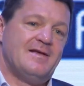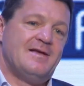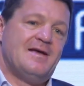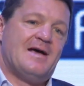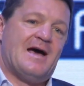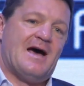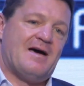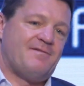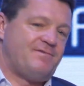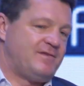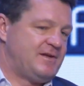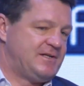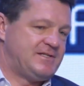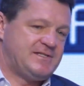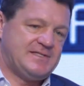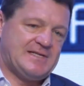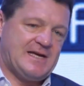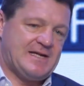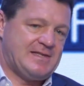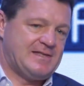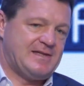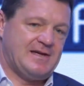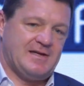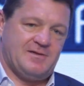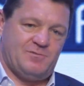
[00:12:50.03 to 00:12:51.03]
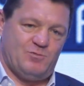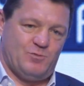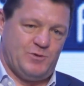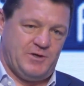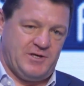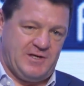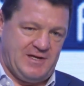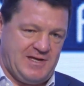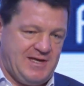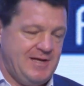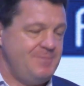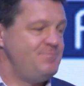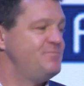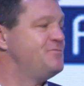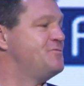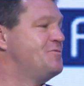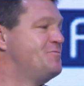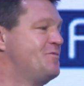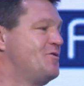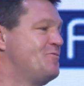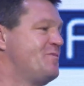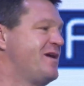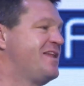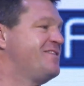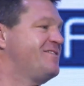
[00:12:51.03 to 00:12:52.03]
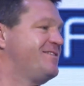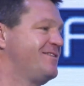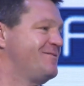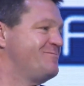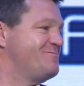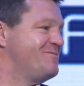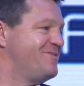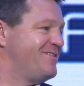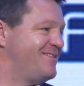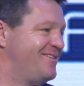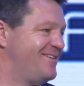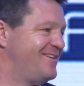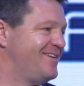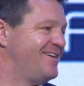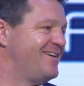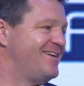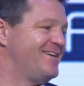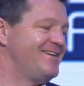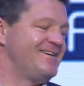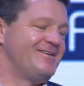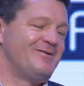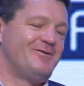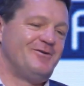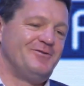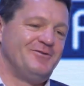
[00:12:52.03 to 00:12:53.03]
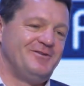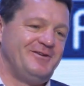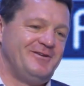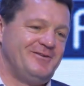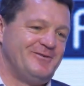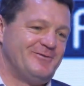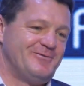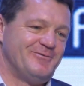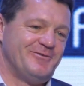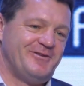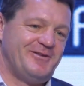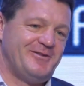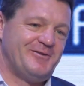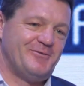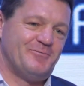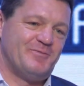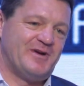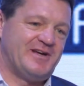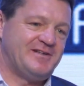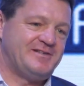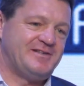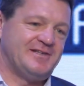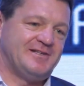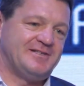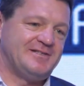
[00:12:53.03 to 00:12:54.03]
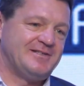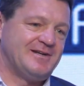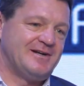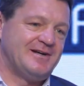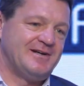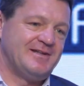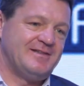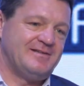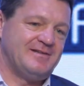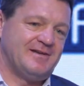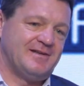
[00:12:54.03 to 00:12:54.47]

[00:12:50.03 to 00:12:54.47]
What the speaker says: Having said that, we keep the momentum on the domestic side.